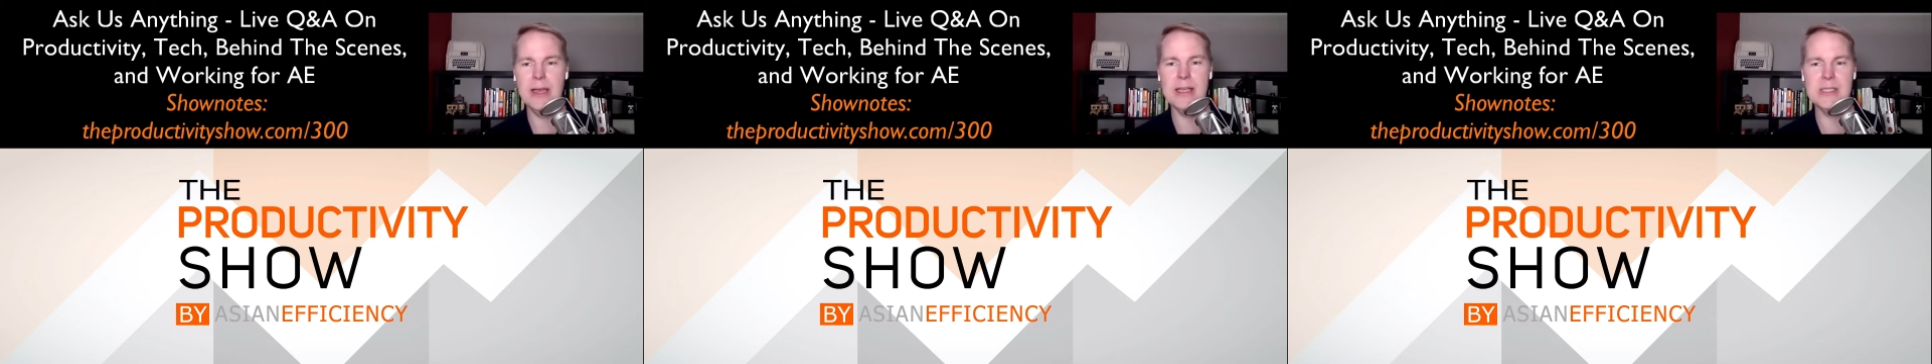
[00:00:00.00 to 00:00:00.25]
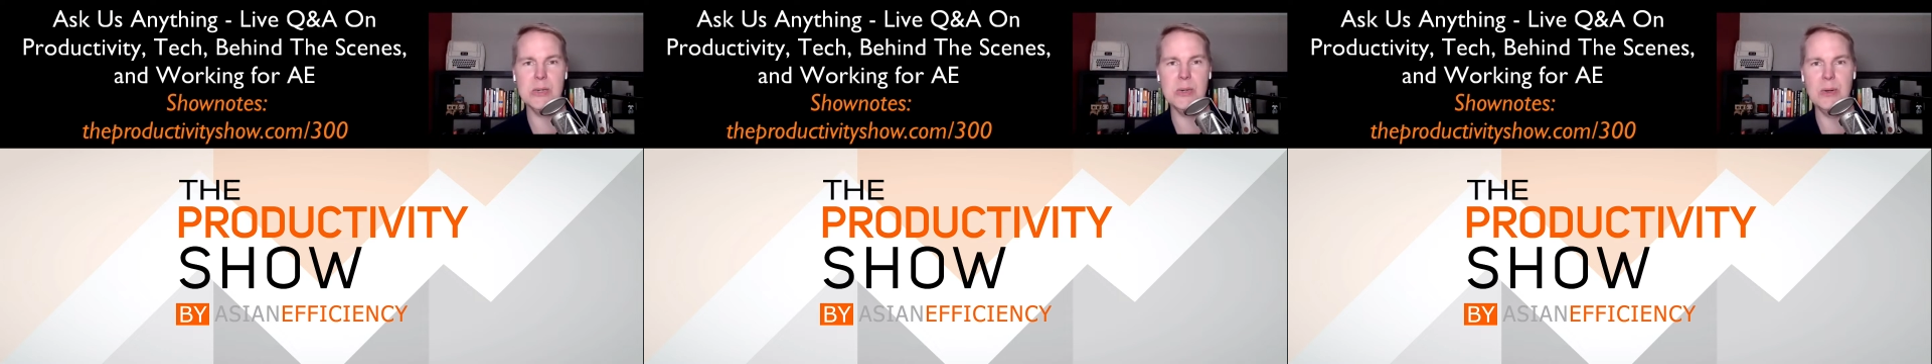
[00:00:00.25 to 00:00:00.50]

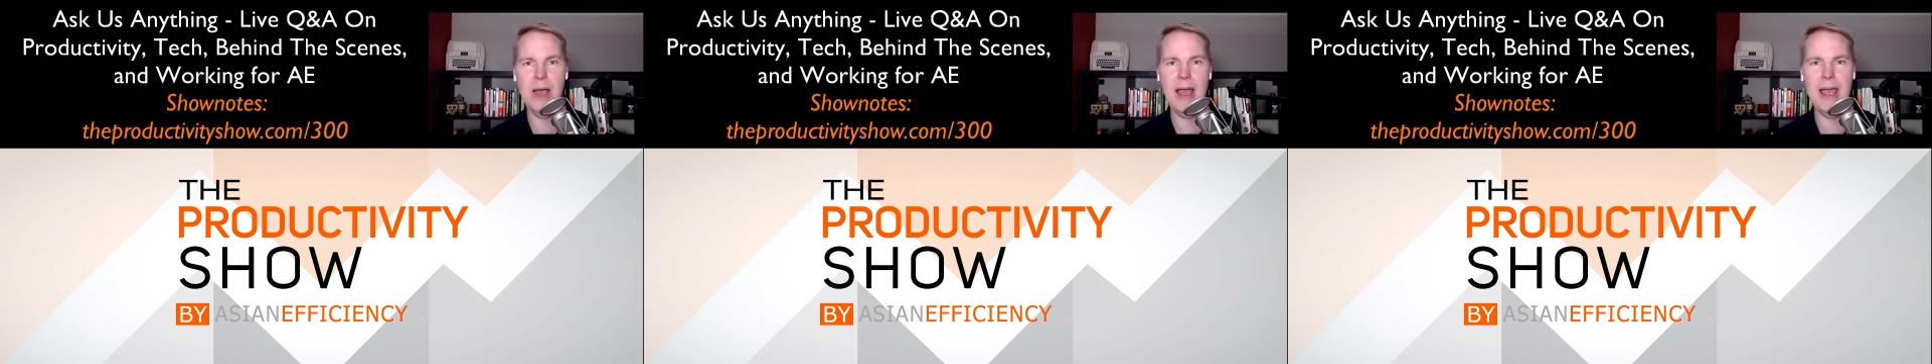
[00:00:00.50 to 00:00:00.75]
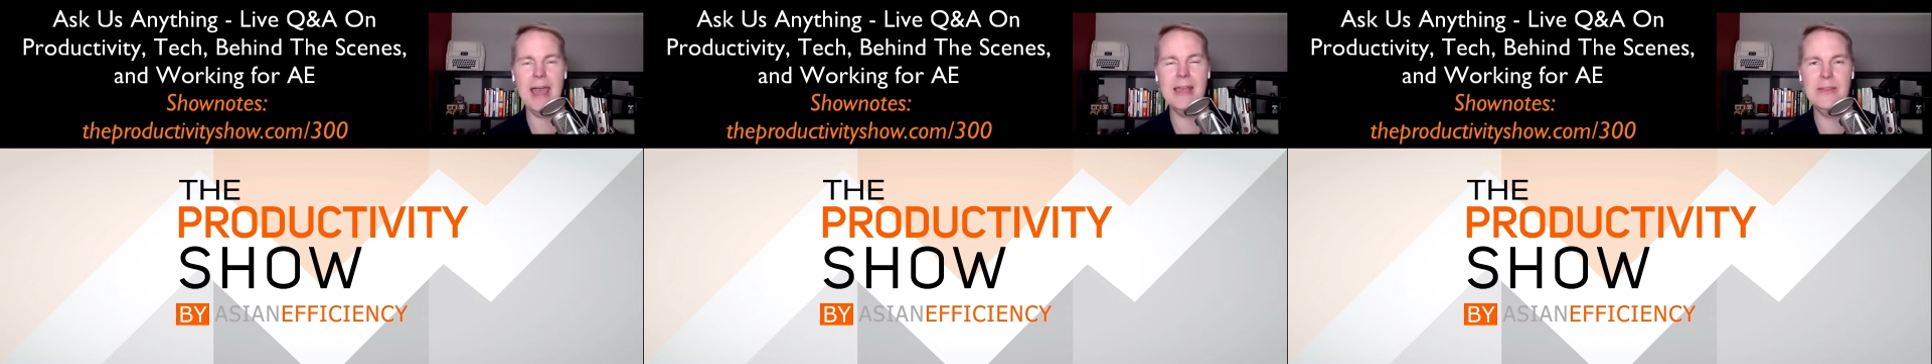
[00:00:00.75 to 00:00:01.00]
So
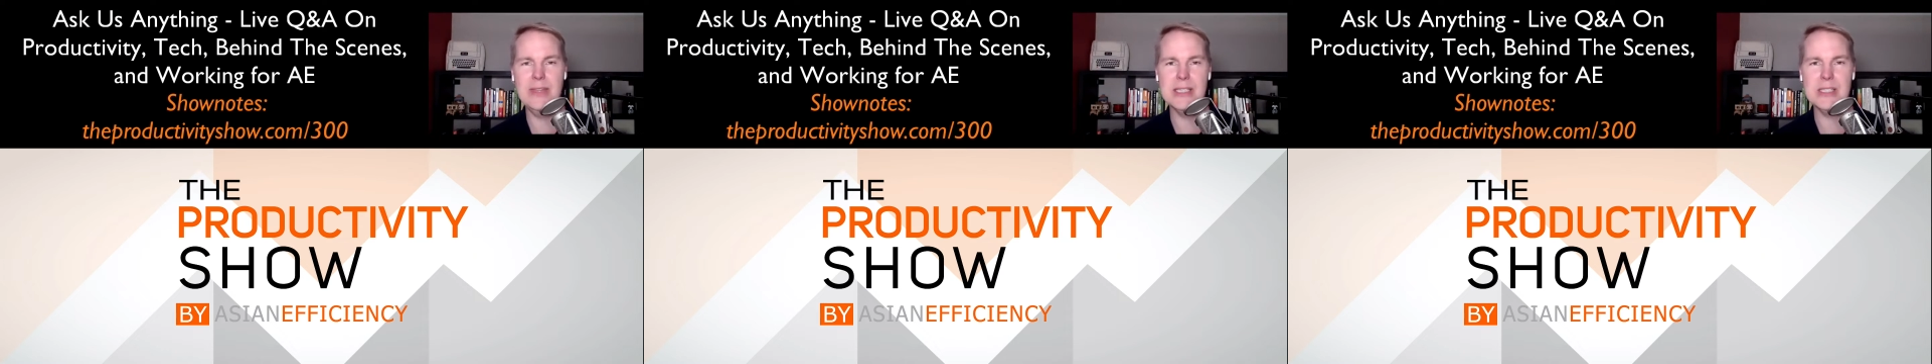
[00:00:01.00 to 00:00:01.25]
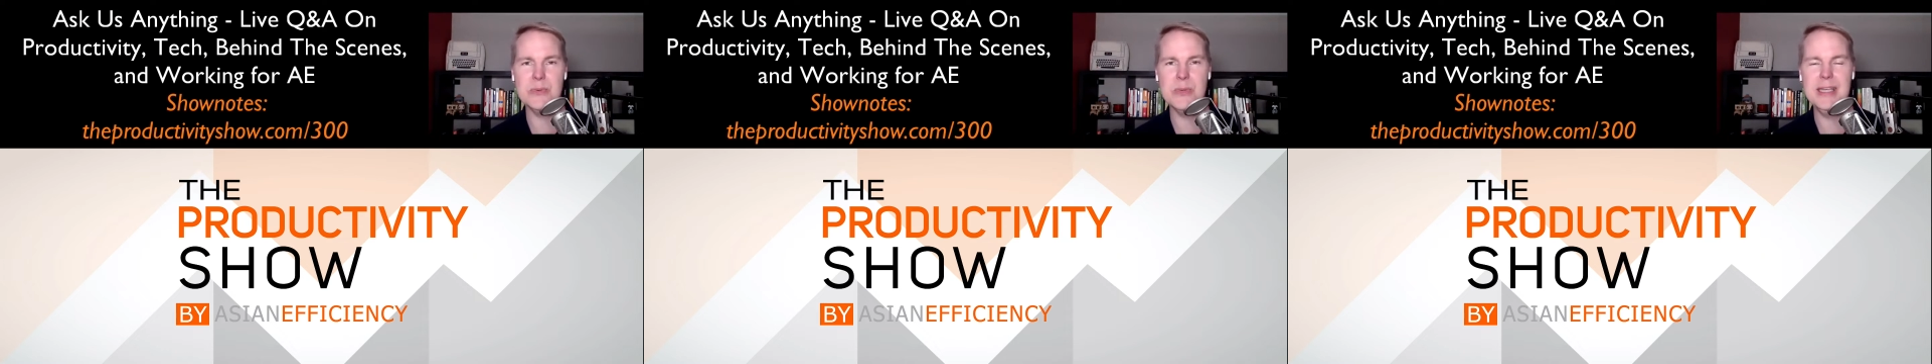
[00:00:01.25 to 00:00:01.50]
I added
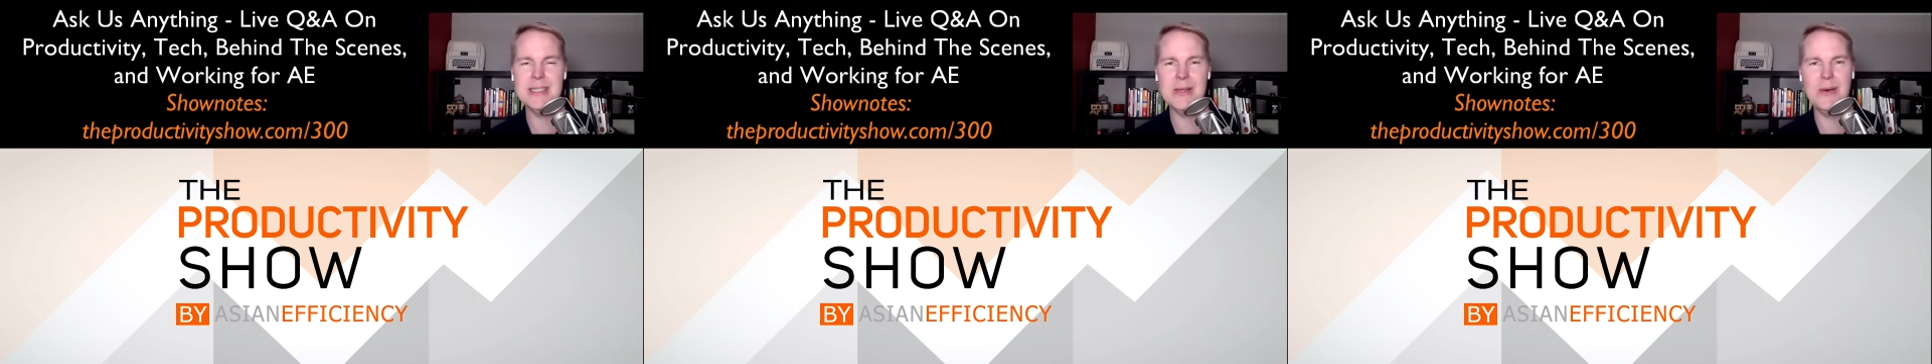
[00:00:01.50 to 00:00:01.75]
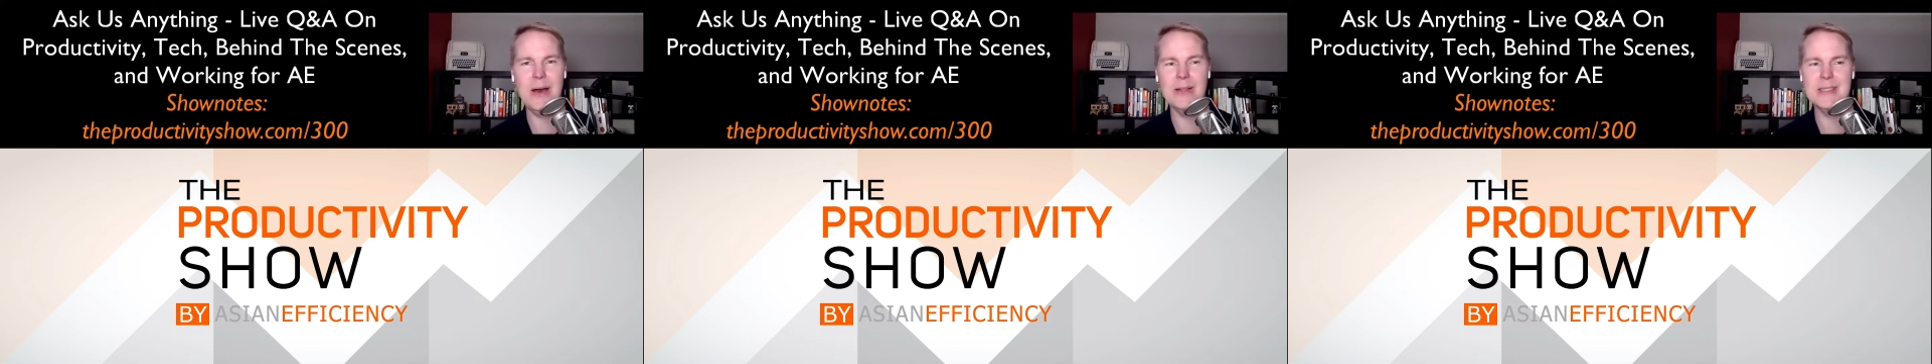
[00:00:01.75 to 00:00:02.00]
these 3,
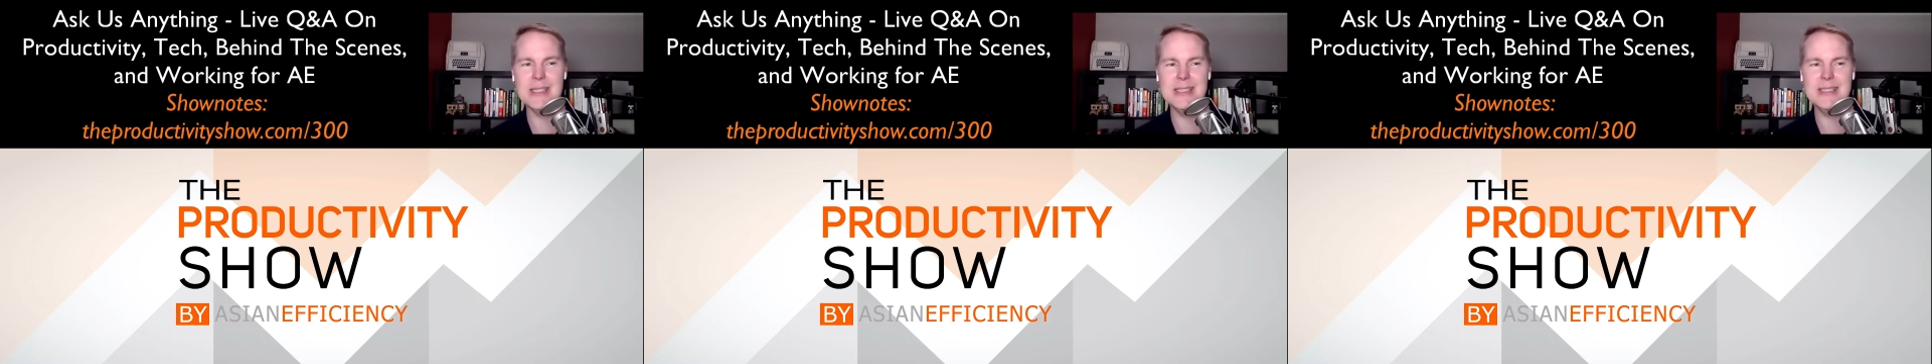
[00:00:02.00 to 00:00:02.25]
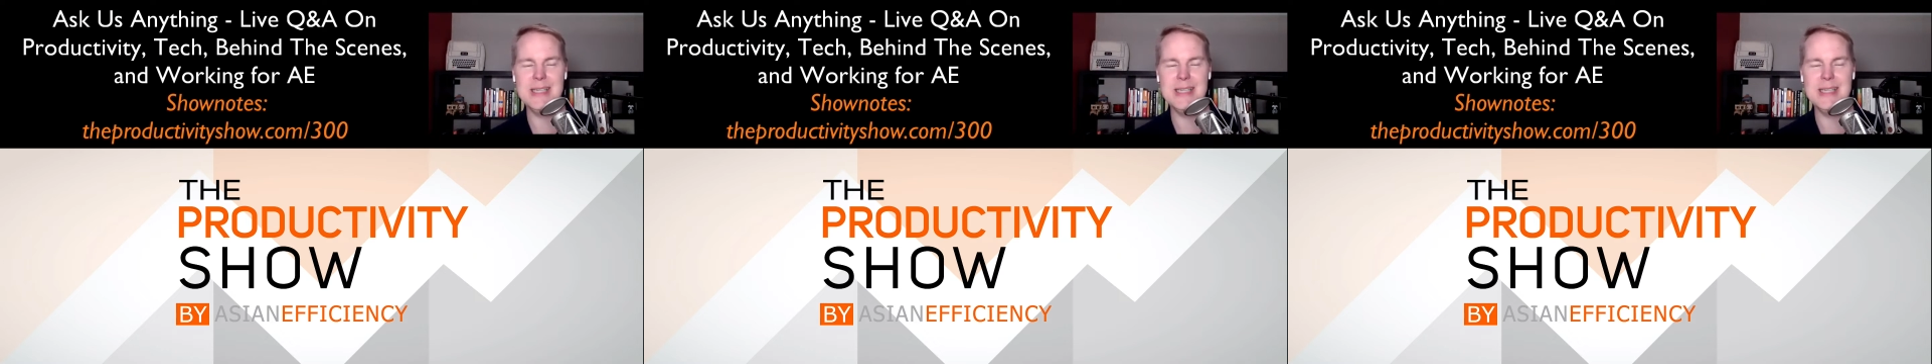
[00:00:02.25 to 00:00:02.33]
so I'll just